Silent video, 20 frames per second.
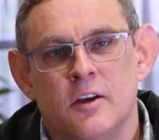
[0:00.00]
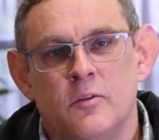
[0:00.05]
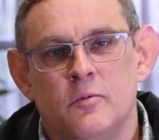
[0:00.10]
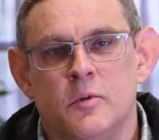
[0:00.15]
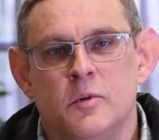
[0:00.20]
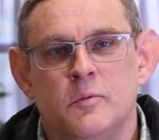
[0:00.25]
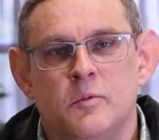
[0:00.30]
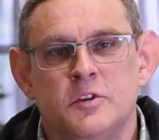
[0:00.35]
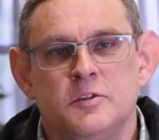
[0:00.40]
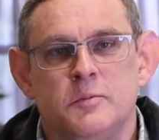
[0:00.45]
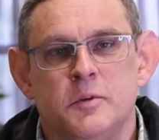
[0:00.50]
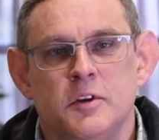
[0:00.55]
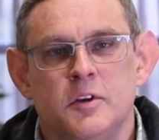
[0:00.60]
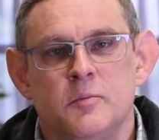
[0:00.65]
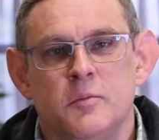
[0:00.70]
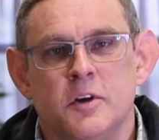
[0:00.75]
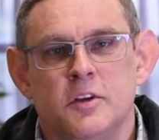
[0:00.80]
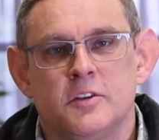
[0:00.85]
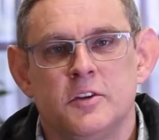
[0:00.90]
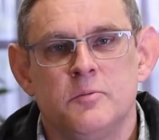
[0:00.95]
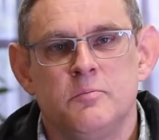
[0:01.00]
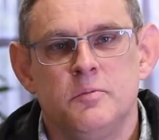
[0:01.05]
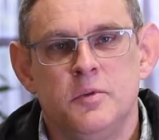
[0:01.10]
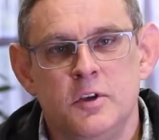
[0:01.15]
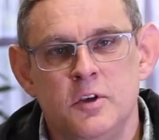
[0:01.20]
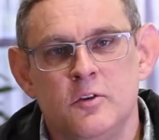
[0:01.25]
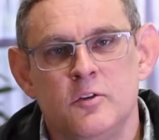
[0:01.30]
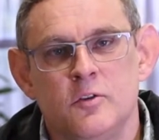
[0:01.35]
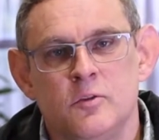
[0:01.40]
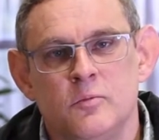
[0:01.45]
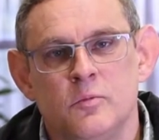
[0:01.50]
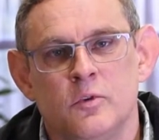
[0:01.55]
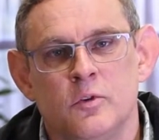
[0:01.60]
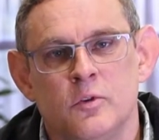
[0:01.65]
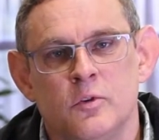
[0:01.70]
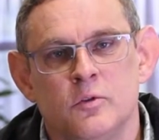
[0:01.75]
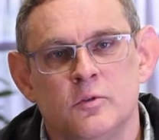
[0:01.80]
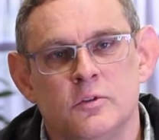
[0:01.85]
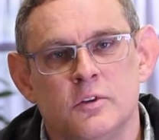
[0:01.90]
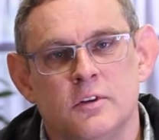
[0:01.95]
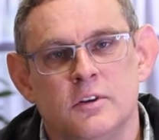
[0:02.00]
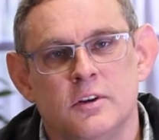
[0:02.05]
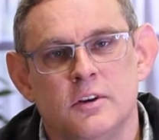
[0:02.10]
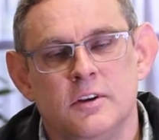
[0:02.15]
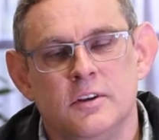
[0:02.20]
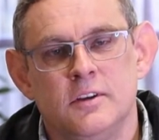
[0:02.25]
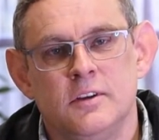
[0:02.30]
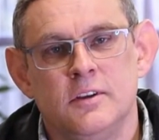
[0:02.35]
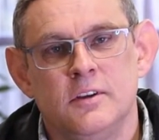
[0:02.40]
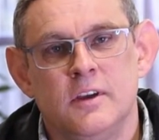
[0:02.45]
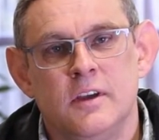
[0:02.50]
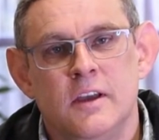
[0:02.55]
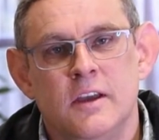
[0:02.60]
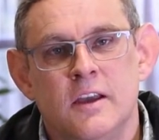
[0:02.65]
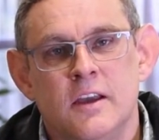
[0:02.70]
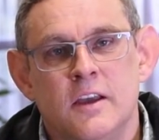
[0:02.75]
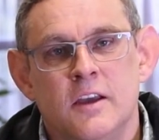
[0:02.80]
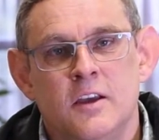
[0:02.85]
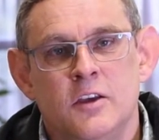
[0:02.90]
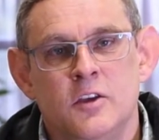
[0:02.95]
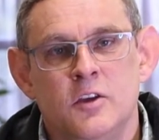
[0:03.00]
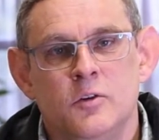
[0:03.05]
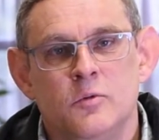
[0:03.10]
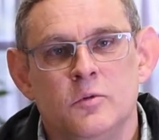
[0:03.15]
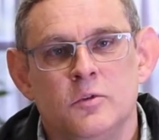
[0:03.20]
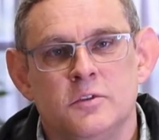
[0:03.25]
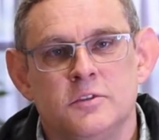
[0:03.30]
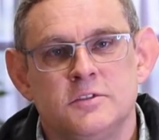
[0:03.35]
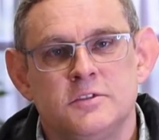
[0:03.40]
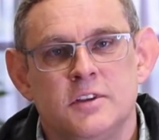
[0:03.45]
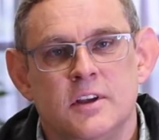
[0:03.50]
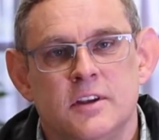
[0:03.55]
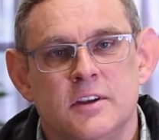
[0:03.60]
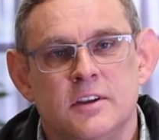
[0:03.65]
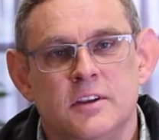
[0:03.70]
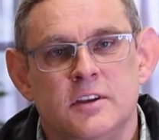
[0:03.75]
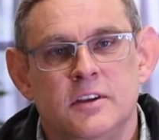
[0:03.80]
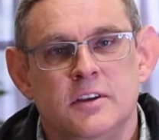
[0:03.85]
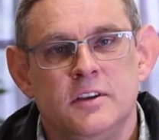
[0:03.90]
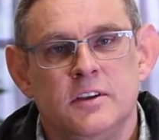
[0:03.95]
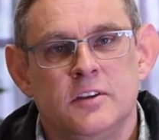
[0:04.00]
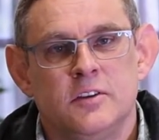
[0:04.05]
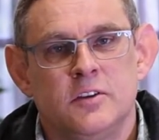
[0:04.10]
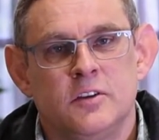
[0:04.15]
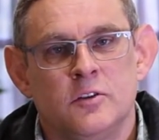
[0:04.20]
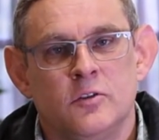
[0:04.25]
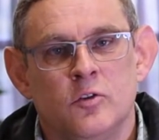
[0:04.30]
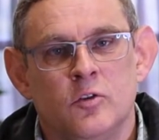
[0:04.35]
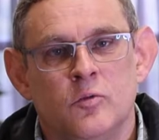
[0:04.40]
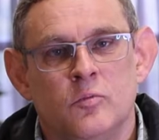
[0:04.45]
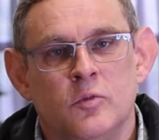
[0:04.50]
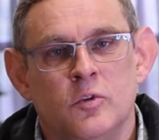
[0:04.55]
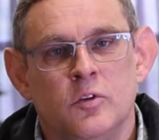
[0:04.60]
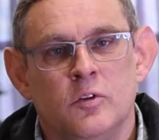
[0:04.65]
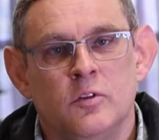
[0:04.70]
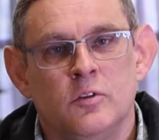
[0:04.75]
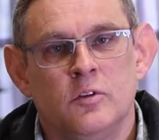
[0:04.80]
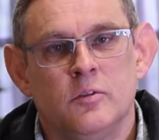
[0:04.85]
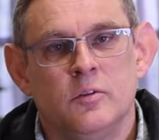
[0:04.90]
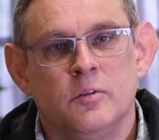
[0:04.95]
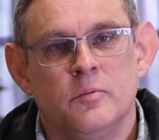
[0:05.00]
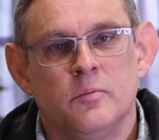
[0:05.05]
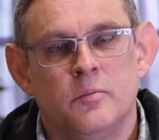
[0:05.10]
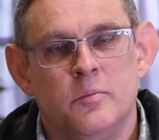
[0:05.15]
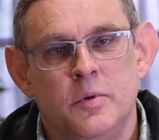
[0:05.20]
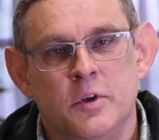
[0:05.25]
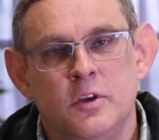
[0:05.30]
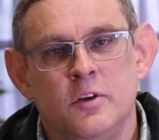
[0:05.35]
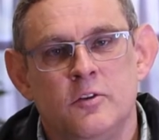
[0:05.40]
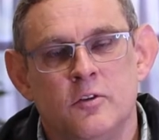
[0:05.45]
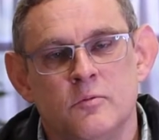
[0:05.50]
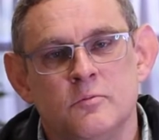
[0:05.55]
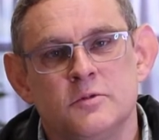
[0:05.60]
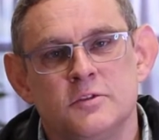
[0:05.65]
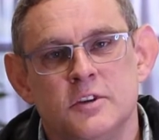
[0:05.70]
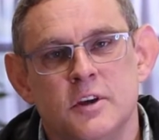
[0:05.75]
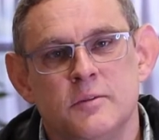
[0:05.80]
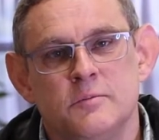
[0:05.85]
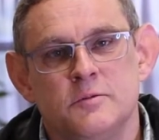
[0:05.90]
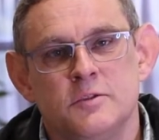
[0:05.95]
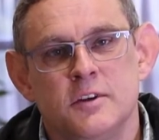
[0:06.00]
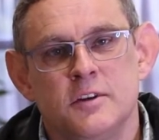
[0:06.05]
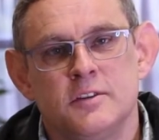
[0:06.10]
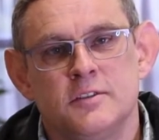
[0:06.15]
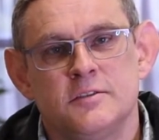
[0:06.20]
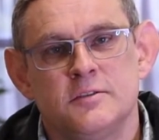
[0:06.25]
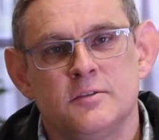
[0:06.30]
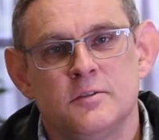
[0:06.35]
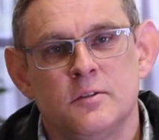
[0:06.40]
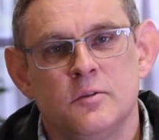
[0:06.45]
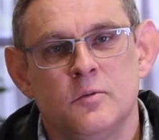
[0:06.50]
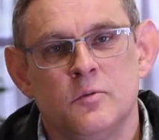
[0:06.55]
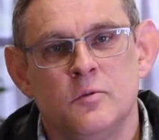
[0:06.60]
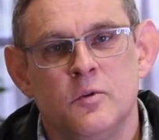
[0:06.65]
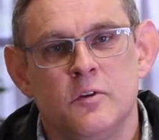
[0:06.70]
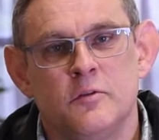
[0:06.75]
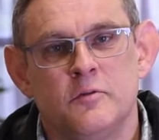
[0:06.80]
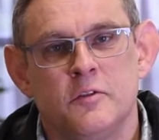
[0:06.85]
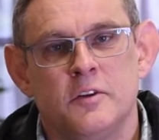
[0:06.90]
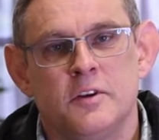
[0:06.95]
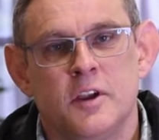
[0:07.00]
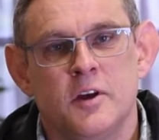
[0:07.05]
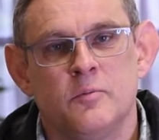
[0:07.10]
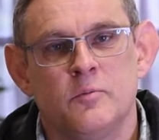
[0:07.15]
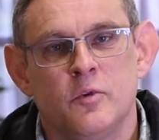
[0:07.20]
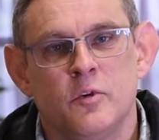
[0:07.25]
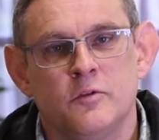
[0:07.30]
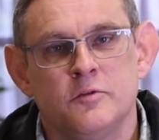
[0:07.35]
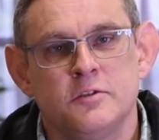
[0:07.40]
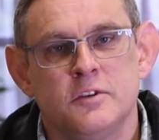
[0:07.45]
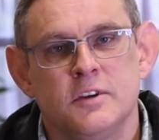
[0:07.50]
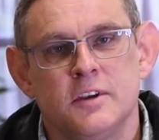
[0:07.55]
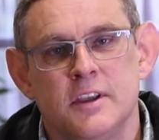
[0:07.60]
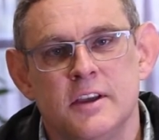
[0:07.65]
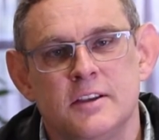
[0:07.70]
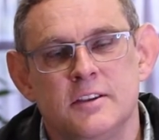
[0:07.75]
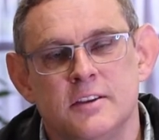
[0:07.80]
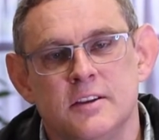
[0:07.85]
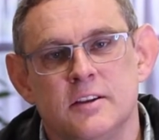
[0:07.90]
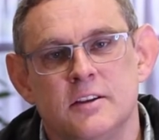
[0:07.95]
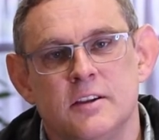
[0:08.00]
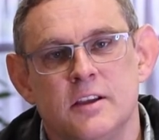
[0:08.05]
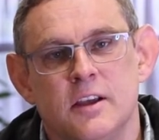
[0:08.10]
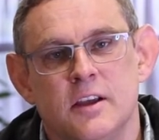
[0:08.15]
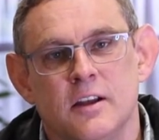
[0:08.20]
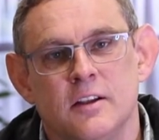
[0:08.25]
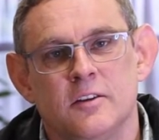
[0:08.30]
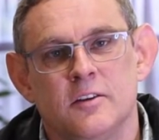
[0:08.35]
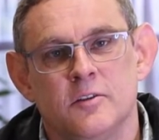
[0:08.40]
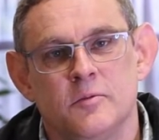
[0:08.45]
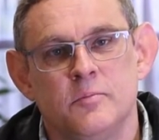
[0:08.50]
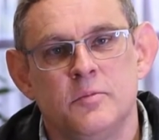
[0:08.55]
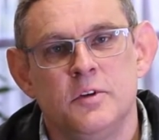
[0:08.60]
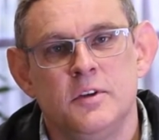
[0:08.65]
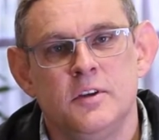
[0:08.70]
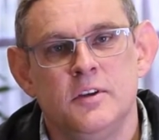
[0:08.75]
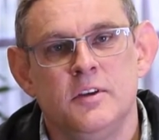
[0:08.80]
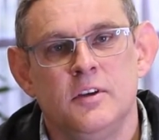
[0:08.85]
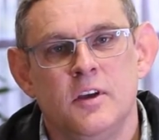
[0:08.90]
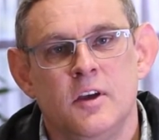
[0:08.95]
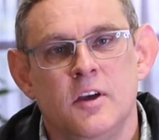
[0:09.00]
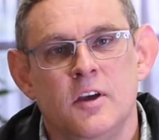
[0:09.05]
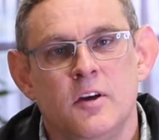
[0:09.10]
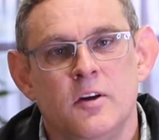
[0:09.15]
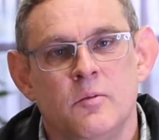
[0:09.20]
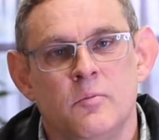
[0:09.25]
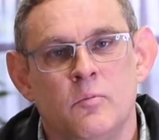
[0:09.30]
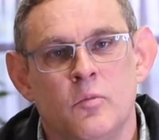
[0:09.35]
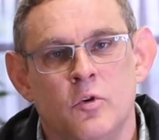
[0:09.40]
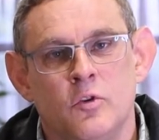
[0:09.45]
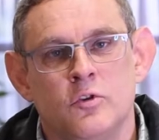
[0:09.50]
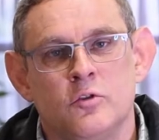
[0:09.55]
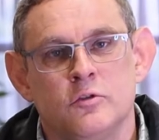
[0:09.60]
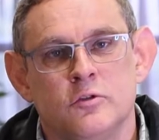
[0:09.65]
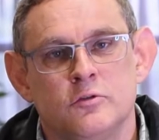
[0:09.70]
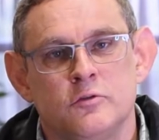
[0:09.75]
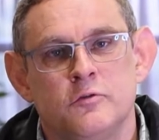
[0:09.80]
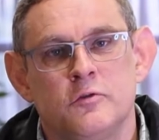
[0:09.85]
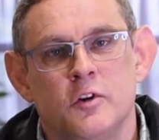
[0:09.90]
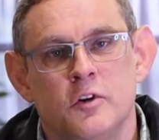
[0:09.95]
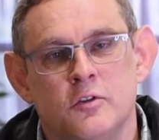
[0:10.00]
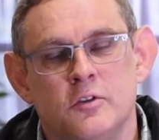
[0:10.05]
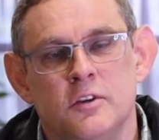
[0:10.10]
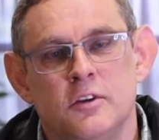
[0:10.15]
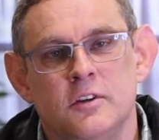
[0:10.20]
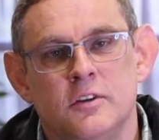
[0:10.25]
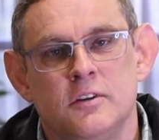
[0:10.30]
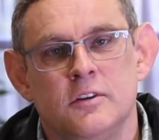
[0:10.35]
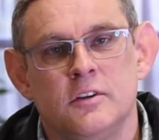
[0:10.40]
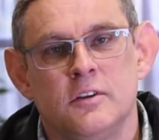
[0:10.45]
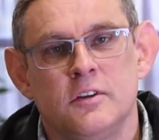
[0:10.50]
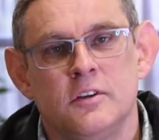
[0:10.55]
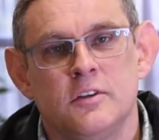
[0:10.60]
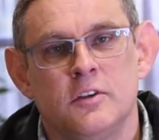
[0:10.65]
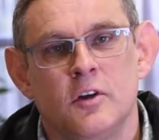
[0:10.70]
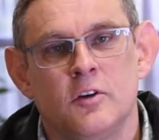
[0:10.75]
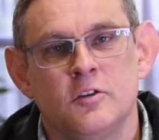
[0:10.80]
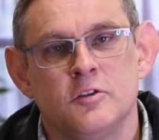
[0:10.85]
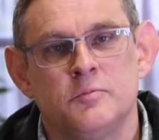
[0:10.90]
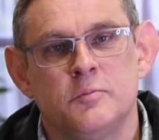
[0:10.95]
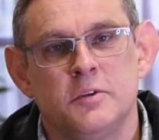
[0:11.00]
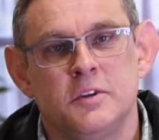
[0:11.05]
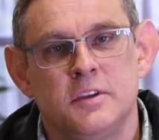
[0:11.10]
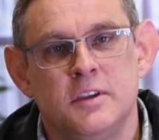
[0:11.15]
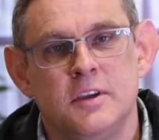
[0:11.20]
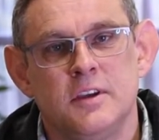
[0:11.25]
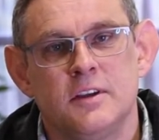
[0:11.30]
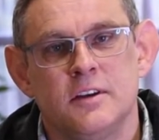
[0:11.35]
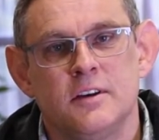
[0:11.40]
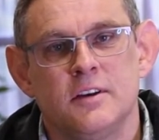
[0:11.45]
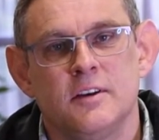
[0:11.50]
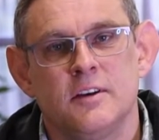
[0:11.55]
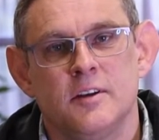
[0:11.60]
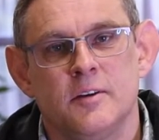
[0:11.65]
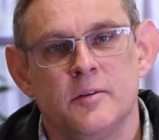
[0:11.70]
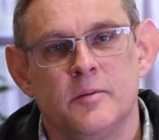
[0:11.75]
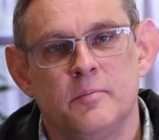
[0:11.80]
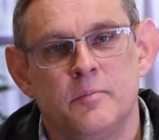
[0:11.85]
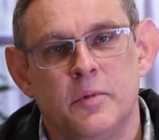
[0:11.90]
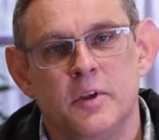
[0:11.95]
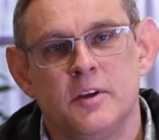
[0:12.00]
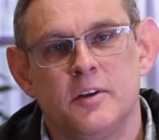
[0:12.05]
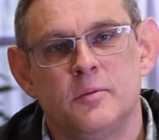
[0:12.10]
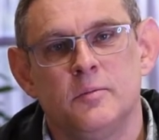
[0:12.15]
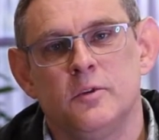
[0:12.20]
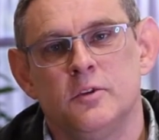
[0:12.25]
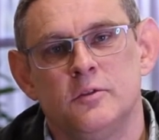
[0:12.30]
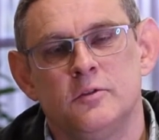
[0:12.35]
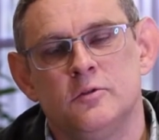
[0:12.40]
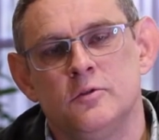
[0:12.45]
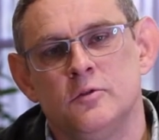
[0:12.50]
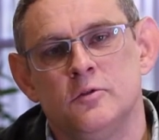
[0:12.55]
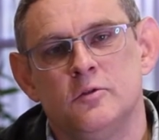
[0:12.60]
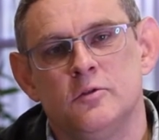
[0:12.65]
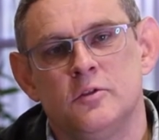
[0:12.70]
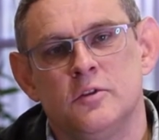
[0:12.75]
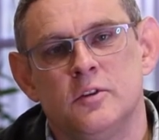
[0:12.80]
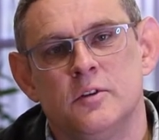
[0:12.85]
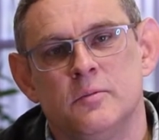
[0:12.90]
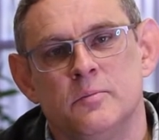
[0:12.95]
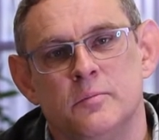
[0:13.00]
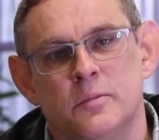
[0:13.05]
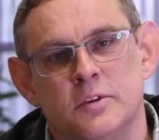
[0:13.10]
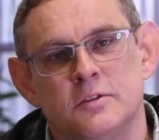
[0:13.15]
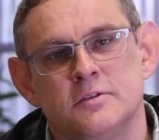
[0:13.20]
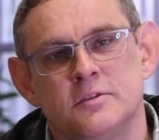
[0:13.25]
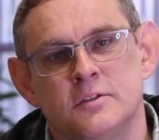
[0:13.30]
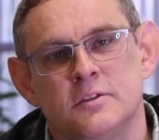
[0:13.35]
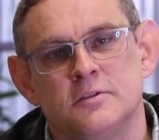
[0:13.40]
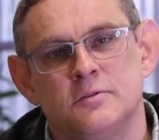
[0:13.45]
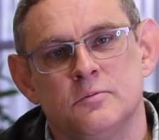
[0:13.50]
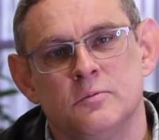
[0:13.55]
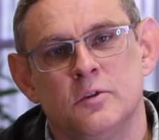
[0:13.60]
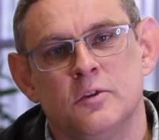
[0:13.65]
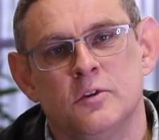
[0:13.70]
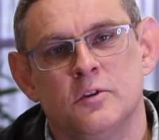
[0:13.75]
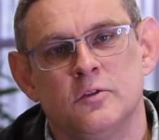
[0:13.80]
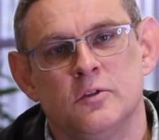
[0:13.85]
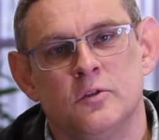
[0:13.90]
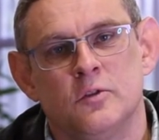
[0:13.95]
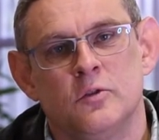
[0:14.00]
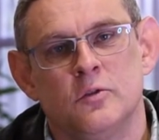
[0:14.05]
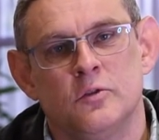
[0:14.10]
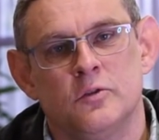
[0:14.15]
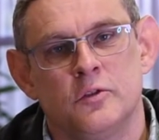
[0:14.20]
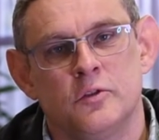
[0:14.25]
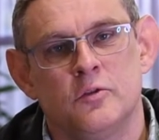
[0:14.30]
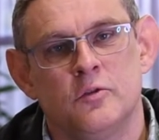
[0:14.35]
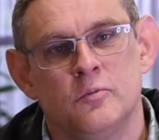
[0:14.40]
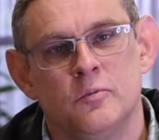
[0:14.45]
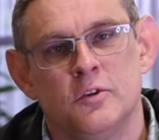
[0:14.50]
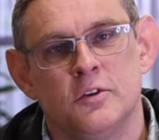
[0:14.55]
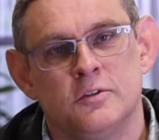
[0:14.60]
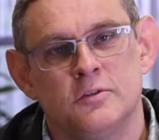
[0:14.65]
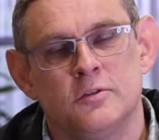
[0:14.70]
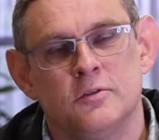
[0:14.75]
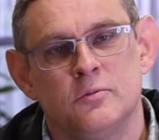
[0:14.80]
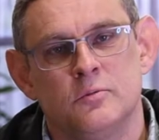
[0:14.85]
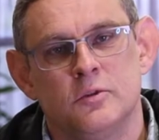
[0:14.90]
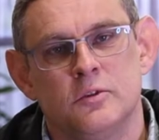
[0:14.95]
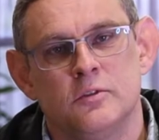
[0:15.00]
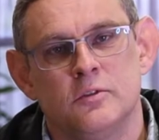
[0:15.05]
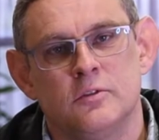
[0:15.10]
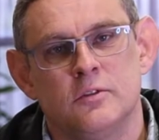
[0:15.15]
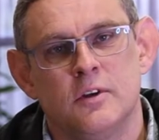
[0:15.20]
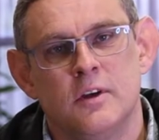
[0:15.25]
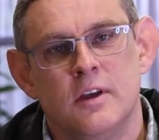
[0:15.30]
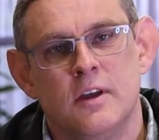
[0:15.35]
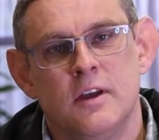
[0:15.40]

When we speak about the BCom law degree, you will study the normal BCom subjects with a number of selected LLB modules thrown in, those particularly applicable to the business world or the commercial world.